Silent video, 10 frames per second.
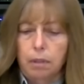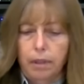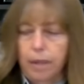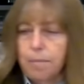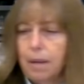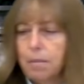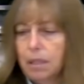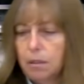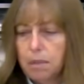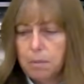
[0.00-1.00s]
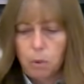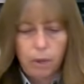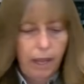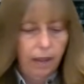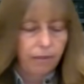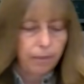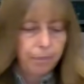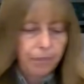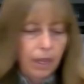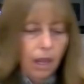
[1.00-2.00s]
Well, that might be a little bit more than half.
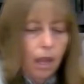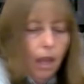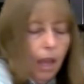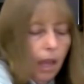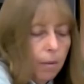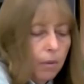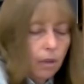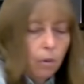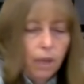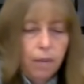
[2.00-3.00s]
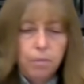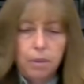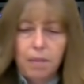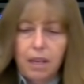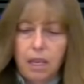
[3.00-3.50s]
And I'm going to go ahead and put my